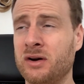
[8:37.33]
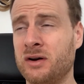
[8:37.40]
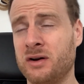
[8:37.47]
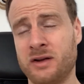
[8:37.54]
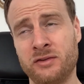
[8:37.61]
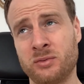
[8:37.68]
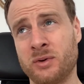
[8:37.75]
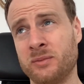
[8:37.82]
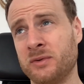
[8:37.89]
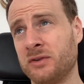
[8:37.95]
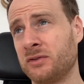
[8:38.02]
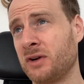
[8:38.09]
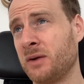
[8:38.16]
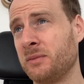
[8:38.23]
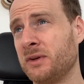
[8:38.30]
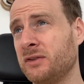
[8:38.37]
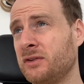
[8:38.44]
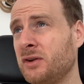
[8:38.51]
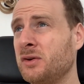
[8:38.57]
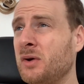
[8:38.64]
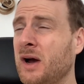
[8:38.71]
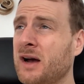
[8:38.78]
Is what I'm describing. So
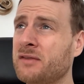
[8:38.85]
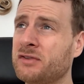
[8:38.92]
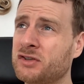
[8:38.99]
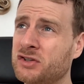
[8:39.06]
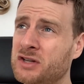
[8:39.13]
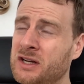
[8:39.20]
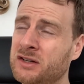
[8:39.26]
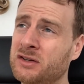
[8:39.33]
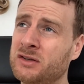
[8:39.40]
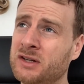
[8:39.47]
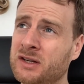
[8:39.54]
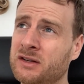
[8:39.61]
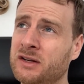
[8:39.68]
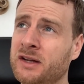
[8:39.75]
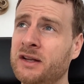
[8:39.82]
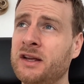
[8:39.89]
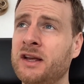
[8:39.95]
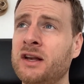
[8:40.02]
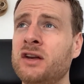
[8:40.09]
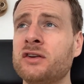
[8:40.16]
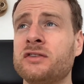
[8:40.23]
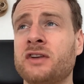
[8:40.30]
you have a shadow that
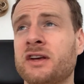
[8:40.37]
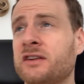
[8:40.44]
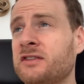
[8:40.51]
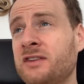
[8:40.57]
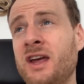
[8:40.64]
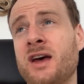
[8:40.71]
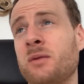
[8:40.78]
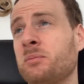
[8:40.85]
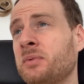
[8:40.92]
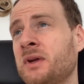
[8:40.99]
it looks like a step.